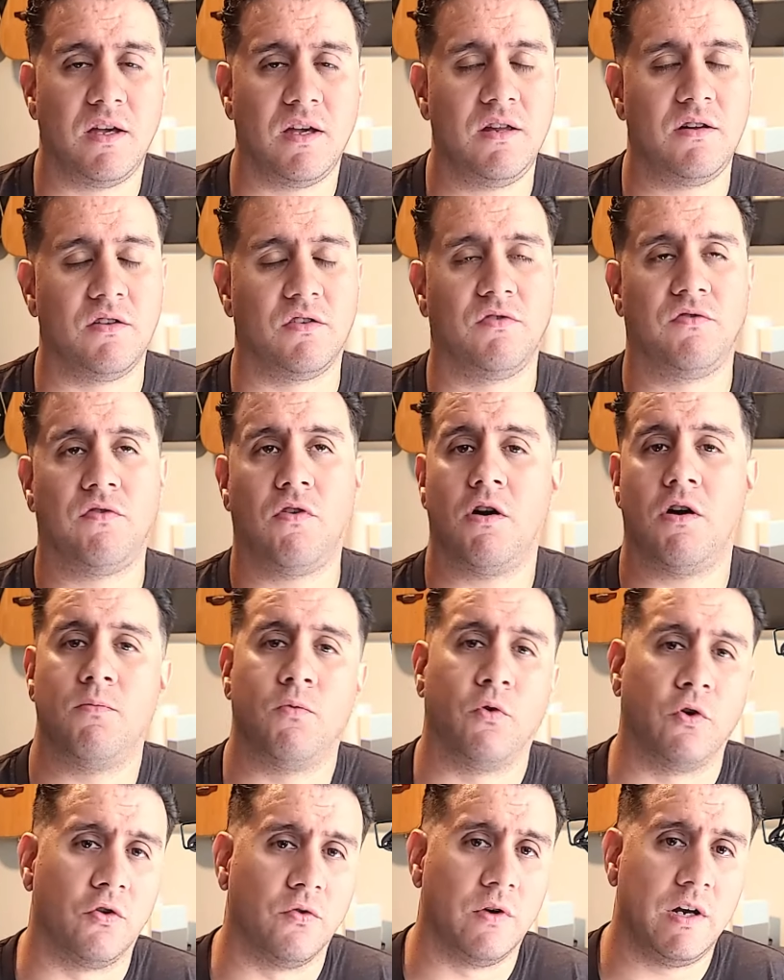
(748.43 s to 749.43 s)
it is far
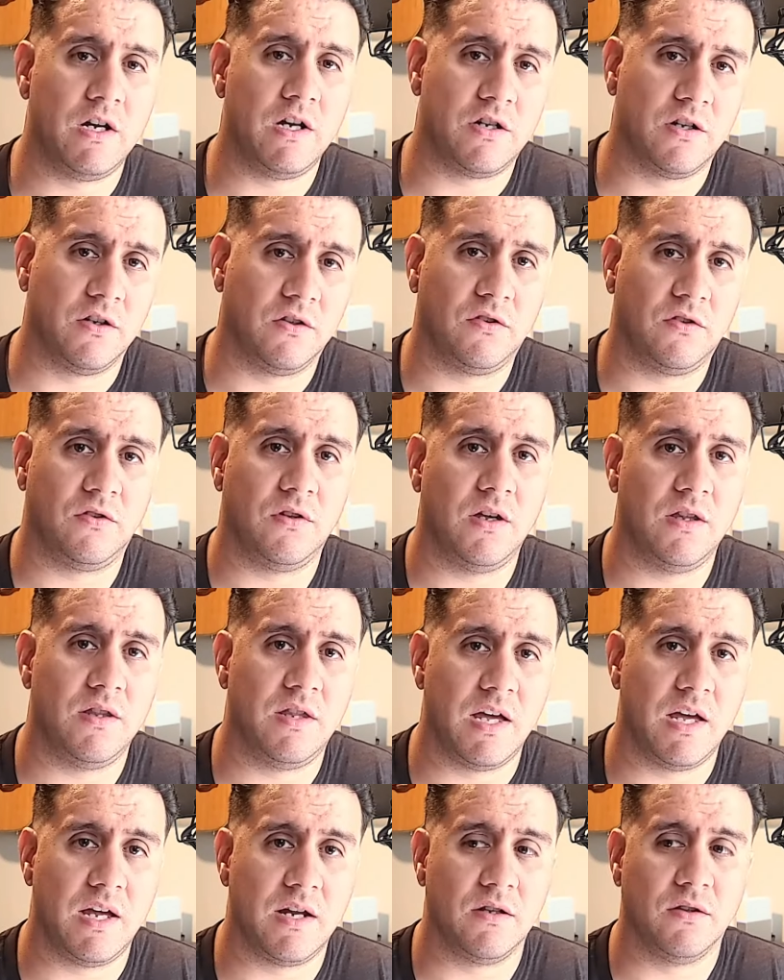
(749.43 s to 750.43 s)
more gracious
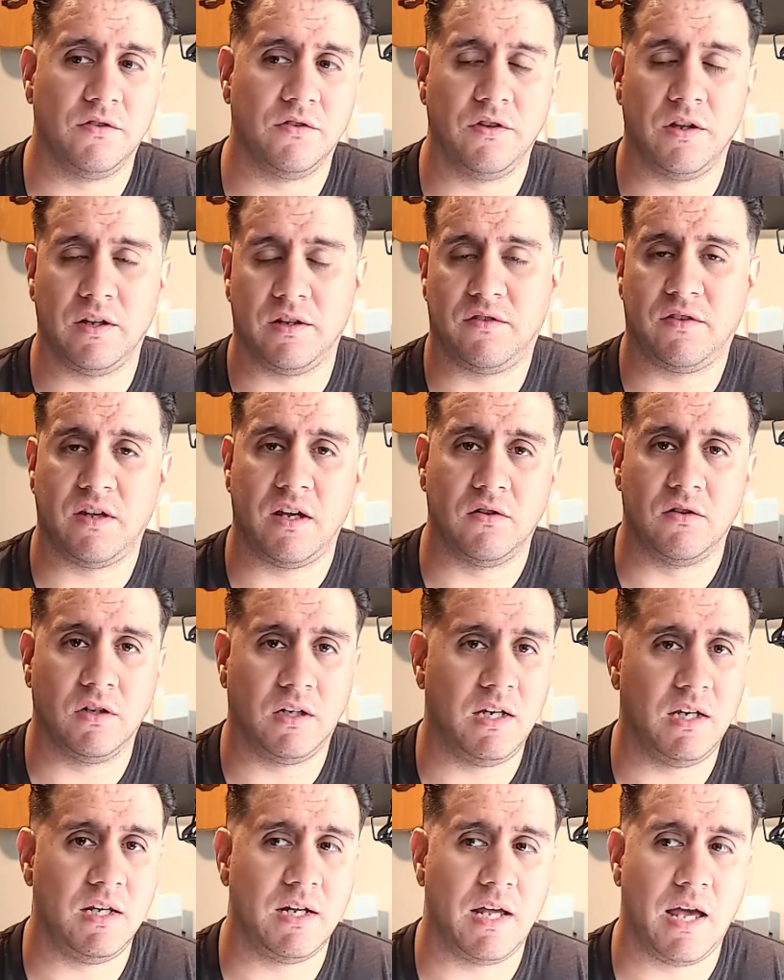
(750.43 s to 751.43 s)
than, let's say,
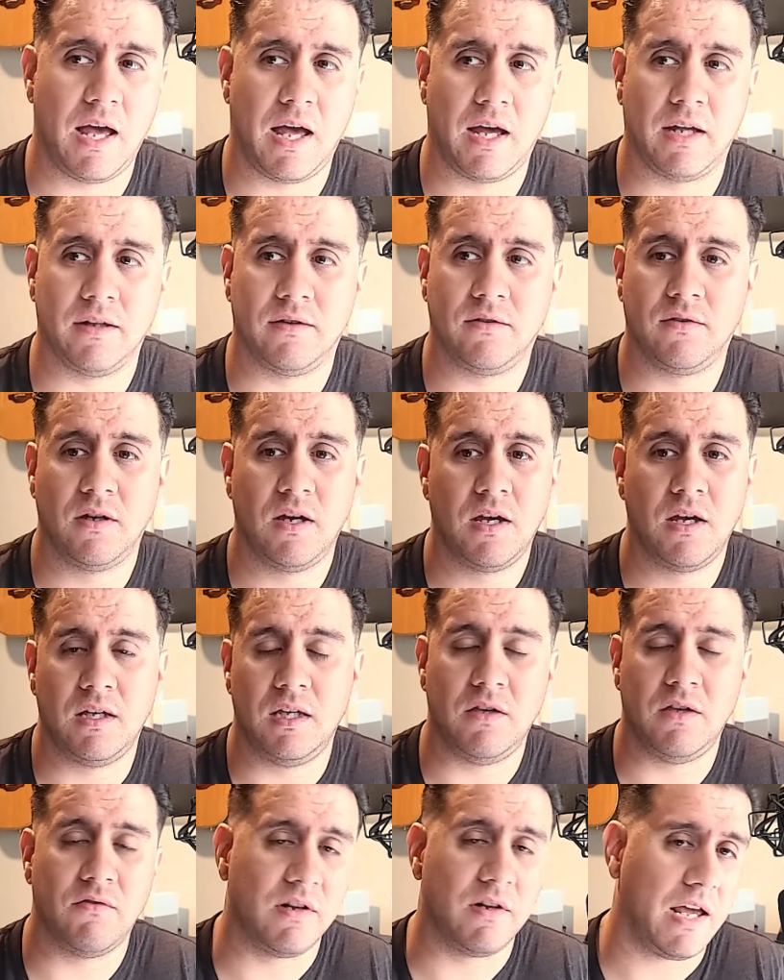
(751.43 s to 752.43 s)
looking at
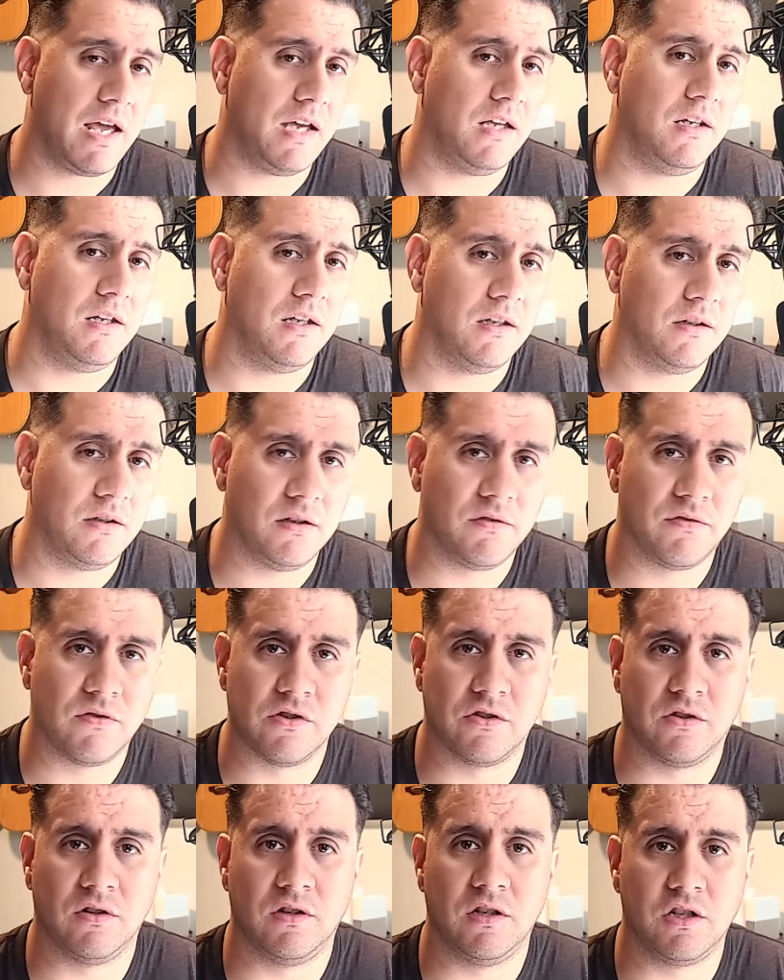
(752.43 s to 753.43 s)
even AD&D
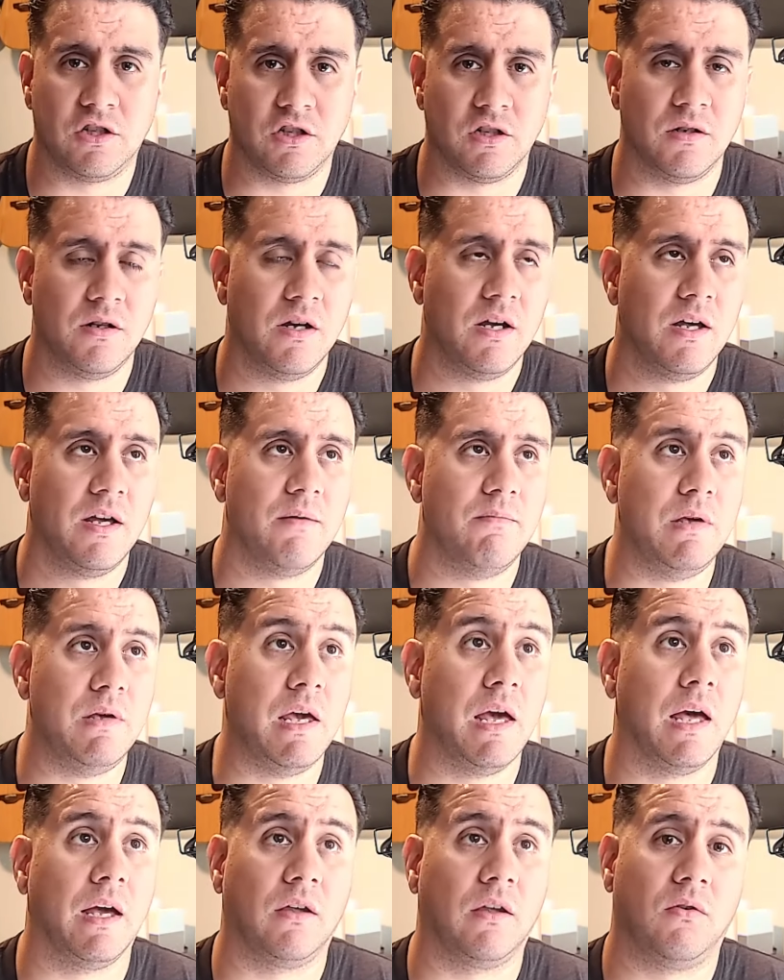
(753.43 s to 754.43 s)
First Edition
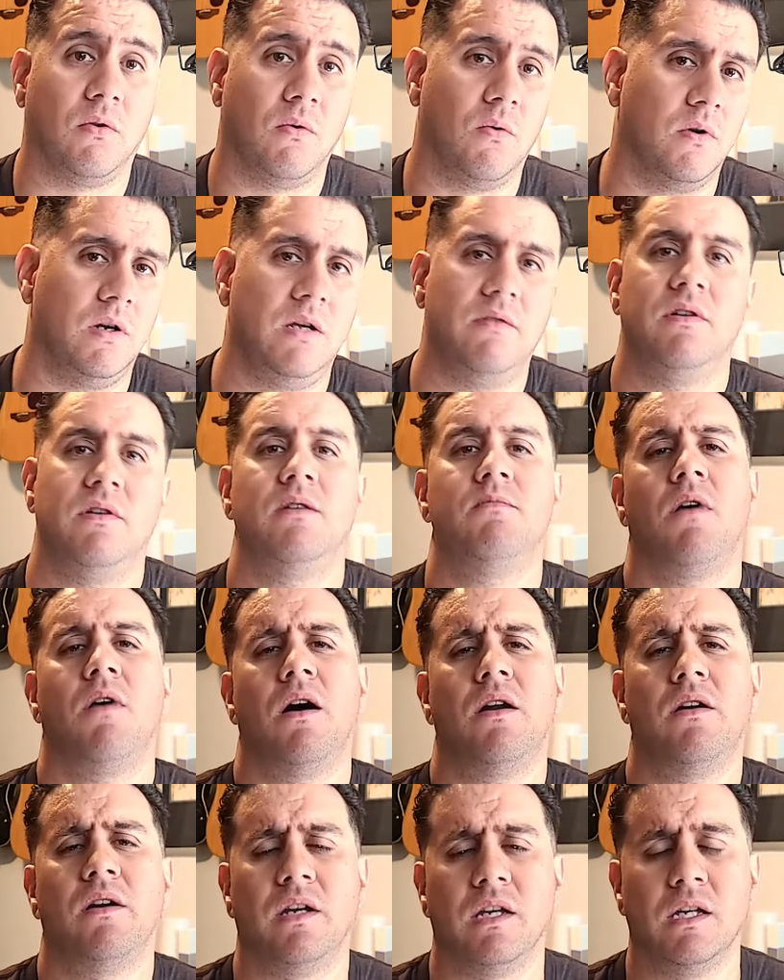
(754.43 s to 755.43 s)
BX, or even in
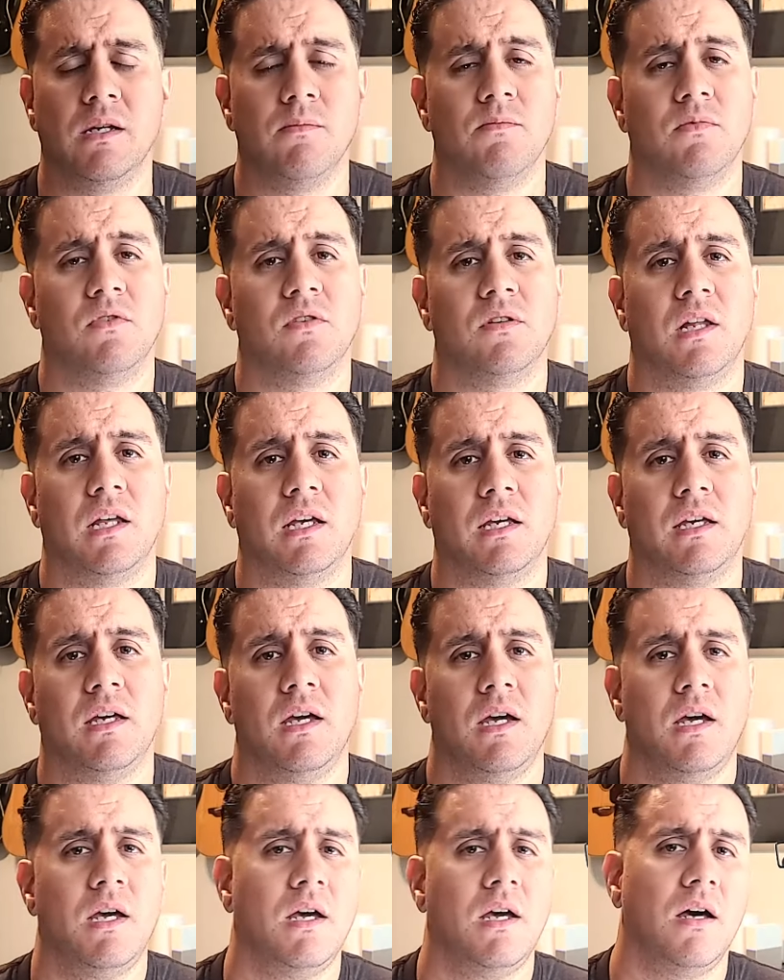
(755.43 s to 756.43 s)
modern games like
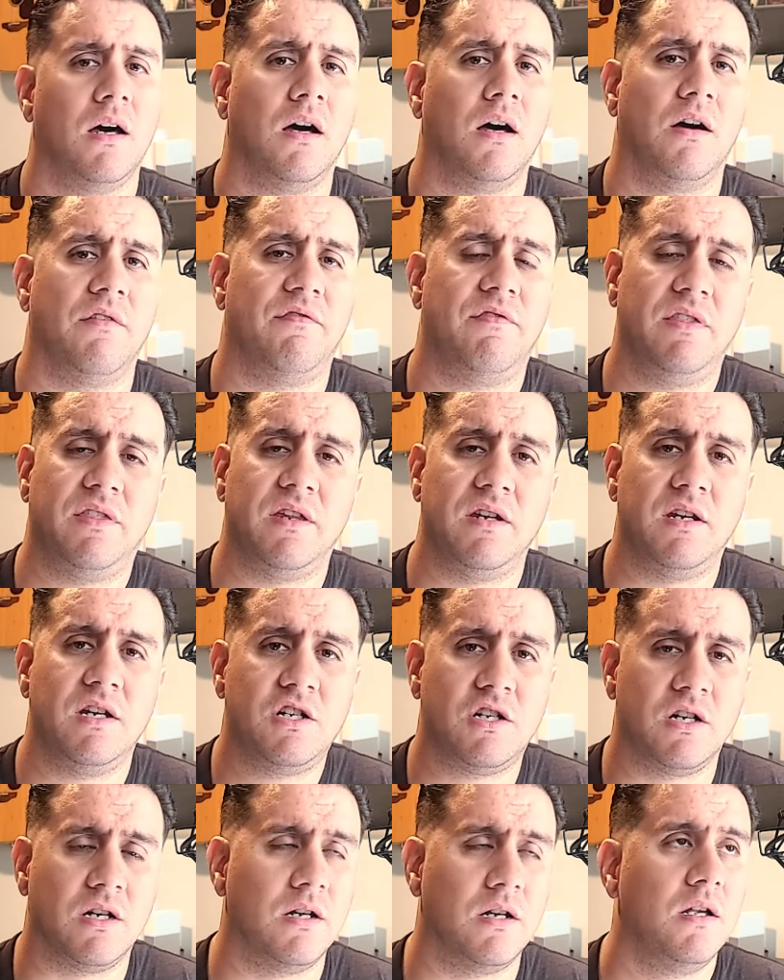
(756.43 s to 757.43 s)
uh, Fifth
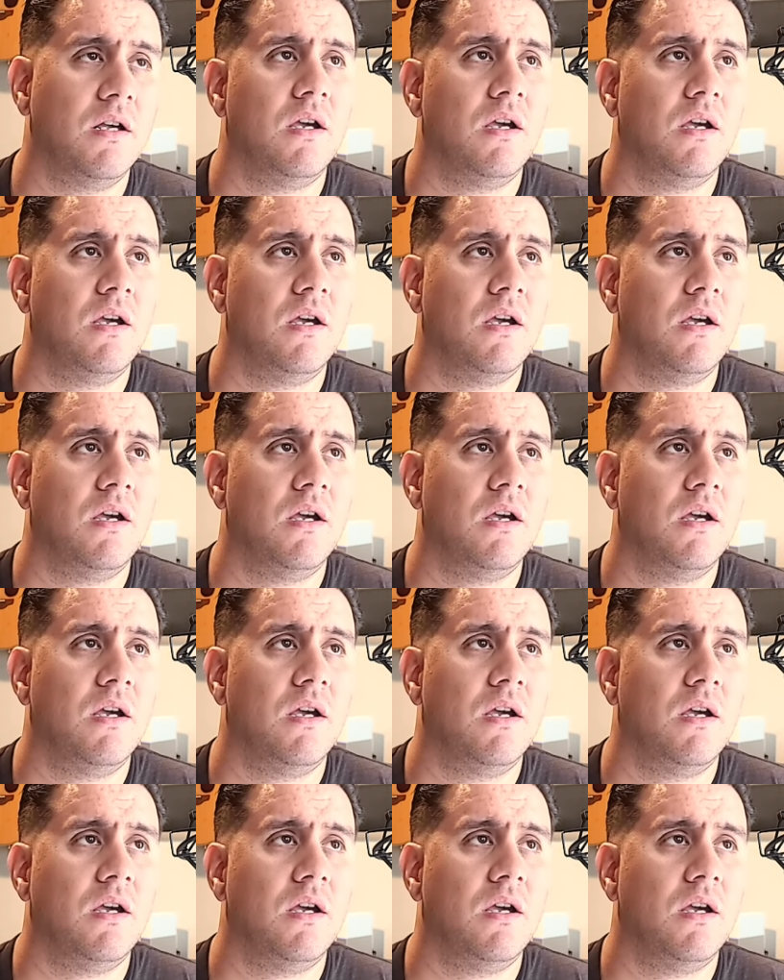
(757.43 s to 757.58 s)
Edition,